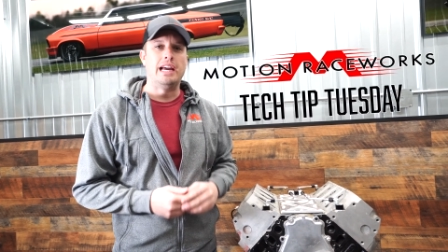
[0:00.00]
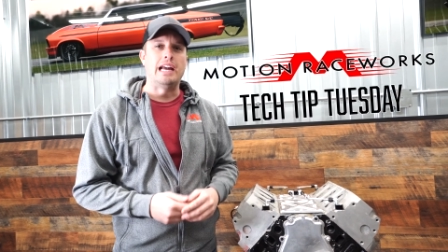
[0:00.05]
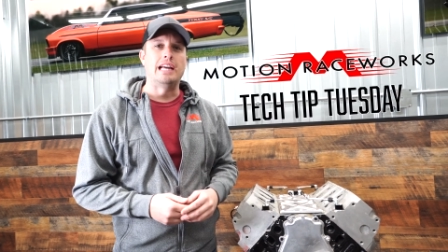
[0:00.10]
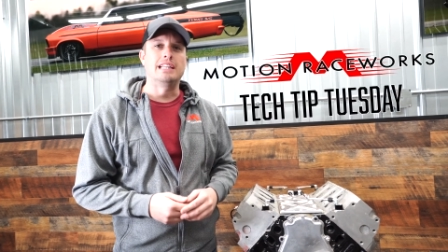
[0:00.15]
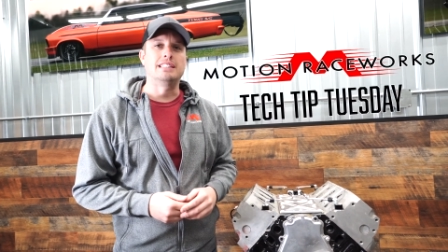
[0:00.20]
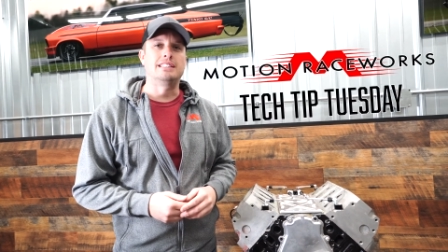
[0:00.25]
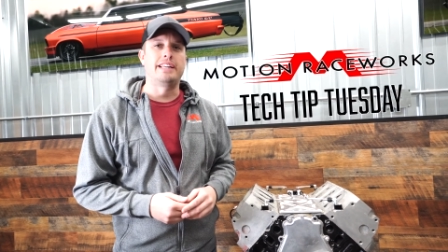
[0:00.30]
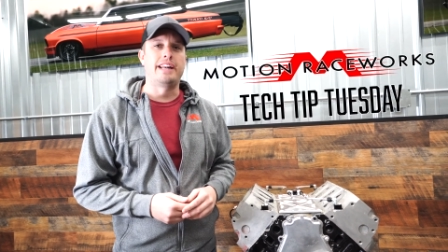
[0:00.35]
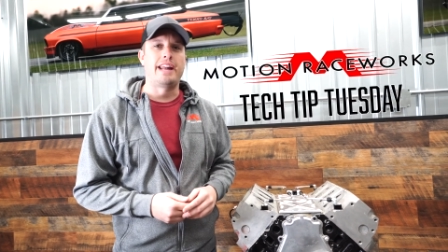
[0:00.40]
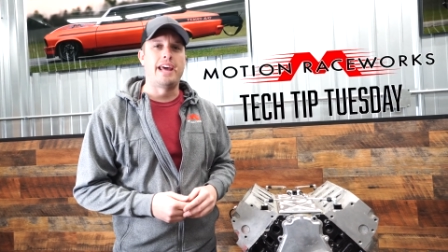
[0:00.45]

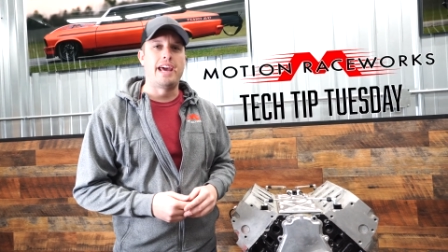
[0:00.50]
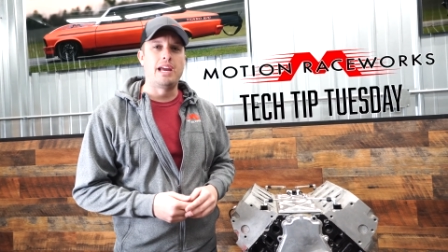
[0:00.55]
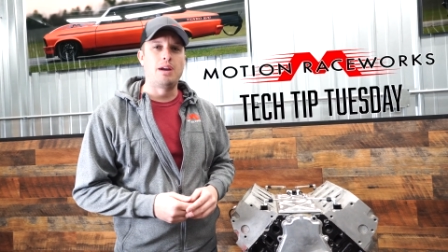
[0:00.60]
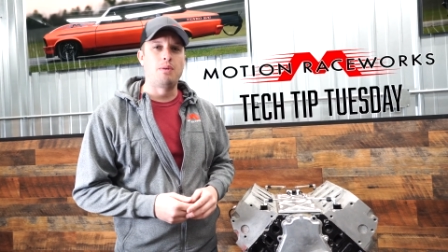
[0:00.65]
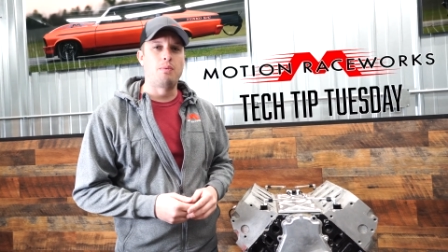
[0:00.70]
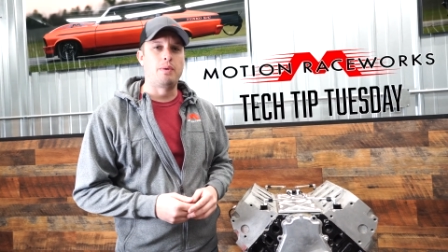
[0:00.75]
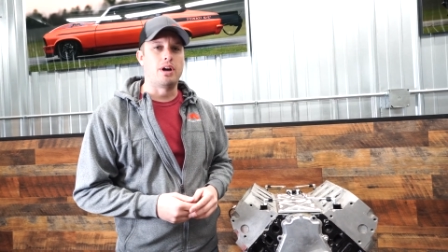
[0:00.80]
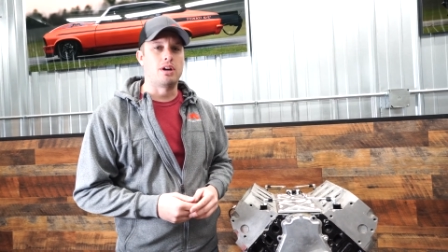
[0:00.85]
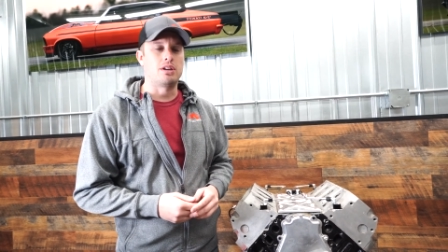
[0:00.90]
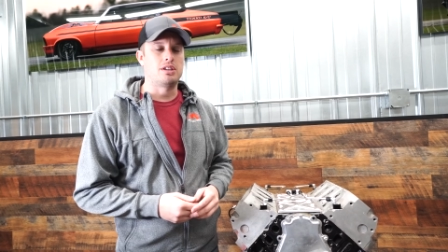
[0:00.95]
and today
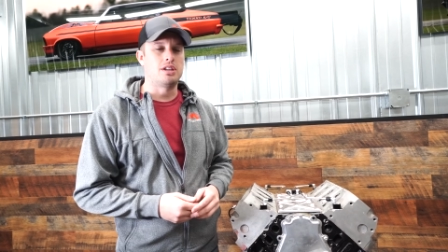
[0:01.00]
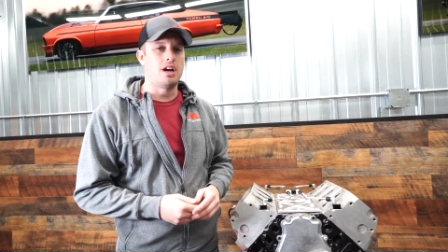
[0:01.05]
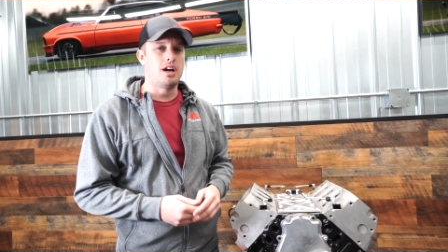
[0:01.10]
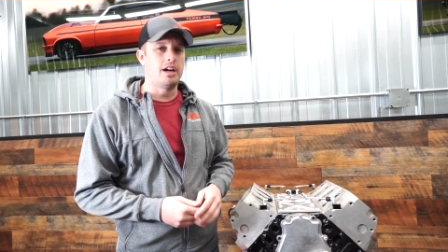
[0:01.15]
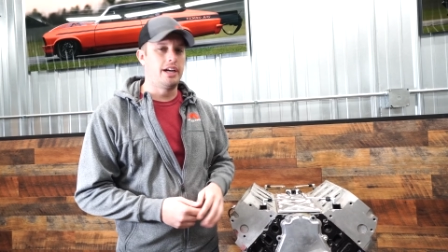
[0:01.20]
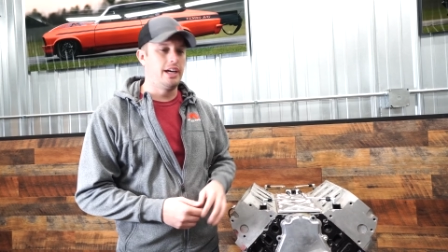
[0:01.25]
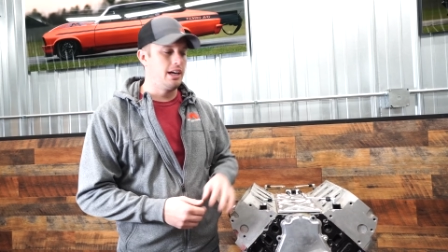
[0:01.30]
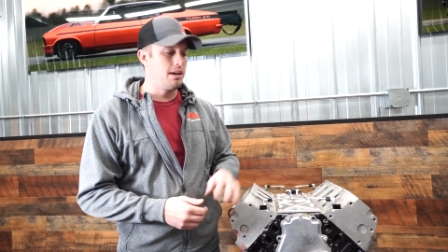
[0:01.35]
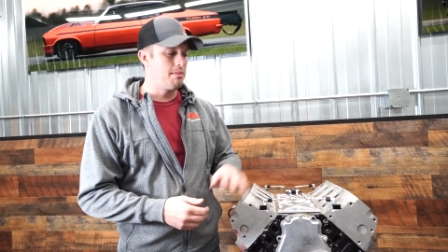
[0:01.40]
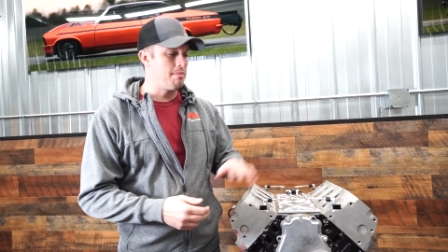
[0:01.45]
we are
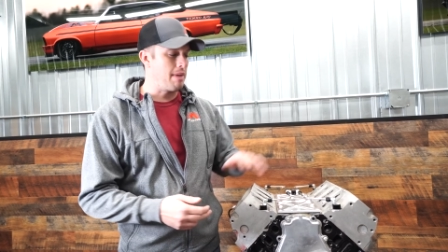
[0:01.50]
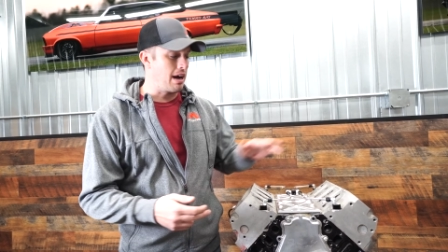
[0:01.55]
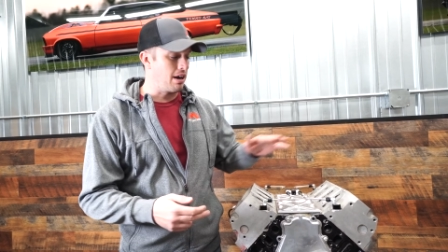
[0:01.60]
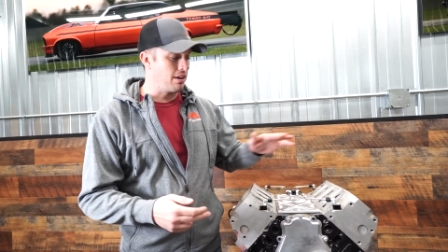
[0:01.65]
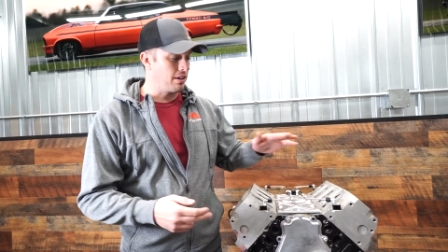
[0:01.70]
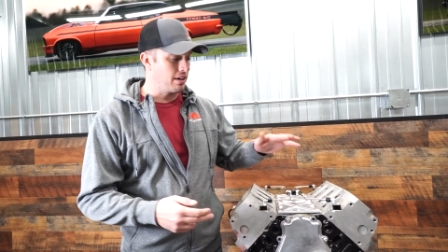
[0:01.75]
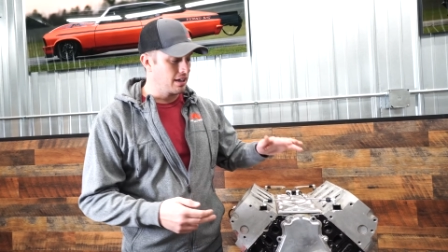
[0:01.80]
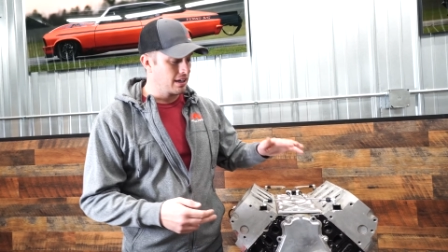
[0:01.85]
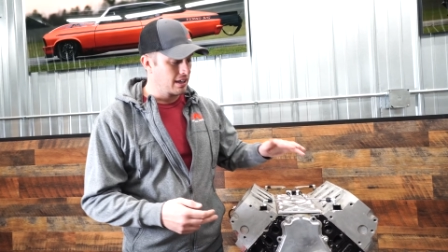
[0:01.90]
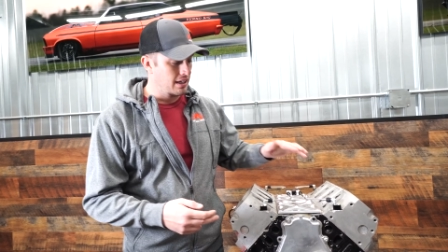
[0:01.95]
talking
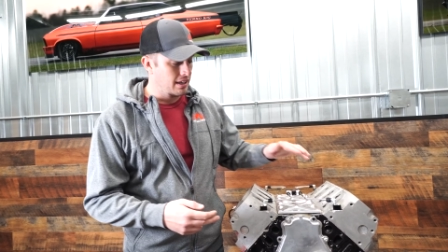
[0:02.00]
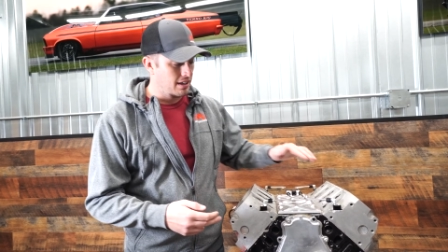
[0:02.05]
about